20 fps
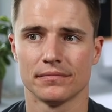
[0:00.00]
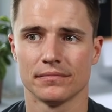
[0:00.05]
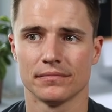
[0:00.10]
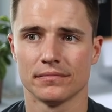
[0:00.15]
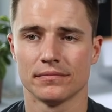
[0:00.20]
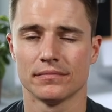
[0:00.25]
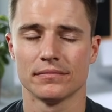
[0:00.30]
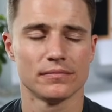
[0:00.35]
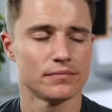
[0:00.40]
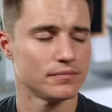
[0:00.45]

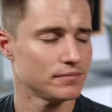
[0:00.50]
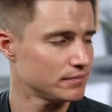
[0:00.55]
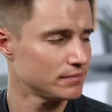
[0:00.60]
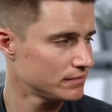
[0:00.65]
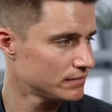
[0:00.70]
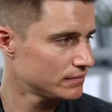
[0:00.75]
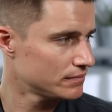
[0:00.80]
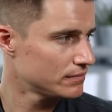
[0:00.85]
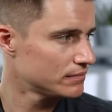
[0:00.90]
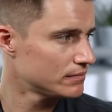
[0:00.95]

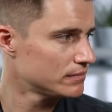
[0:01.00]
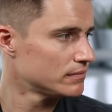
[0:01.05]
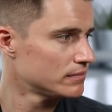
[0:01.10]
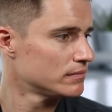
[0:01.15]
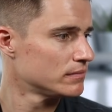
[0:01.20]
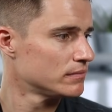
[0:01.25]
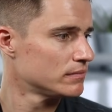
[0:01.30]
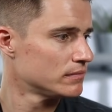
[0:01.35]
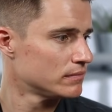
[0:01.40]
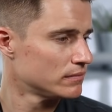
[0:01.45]

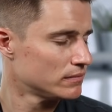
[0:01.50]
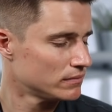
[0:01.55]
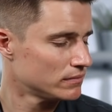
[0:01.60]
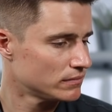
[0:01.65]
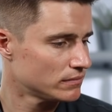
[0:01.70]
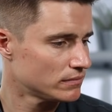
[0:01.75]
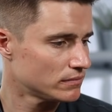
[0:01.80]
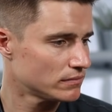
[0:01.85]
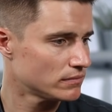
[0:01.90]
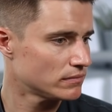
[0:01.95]

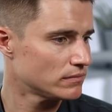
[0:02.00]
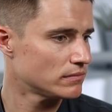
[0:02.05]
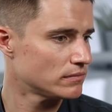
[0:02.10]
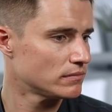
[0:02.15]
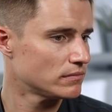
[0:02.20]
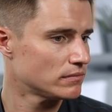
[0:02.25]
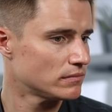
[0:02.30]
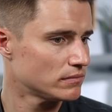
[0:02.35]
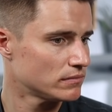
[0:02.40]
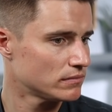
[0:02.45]

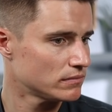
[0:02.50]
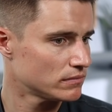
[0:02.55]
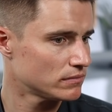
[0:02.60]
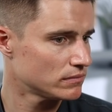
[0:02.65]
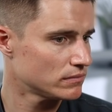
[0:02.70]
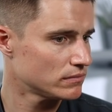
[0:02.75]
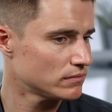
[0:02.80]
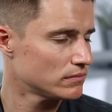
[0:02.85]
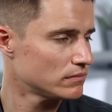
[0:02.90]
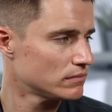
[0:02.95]

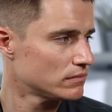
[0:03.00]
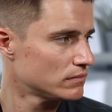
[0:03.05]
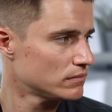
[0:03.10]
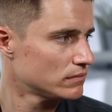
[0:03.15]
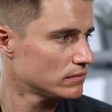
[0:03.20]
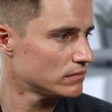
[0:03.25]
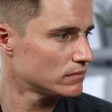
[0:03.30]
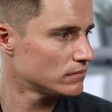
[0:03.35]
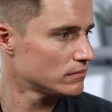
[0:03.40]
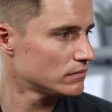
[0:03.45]

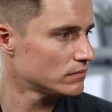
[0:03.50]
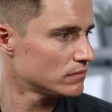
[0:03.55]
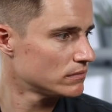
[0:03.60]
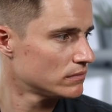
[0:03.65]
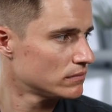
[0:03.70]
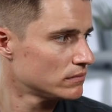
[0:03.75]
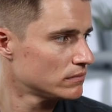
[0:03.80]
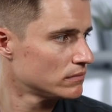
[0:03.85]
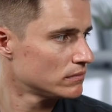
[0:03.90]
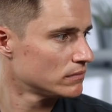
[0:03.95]

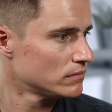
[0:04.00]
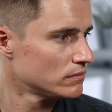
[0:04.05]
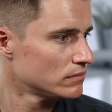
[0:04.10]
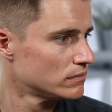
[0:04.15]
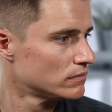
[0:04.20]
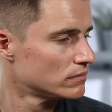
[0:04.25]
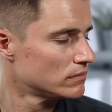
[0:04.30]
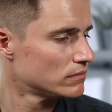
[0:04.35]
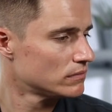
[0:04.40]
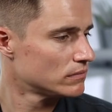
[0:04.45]

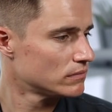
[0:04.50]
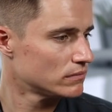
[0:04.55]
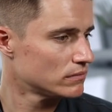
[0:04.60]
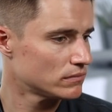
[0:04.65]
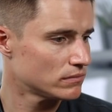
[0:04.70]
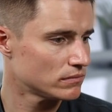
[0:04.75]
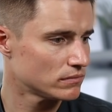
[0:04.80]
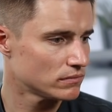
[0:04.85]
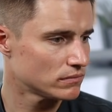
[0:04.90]
(silent)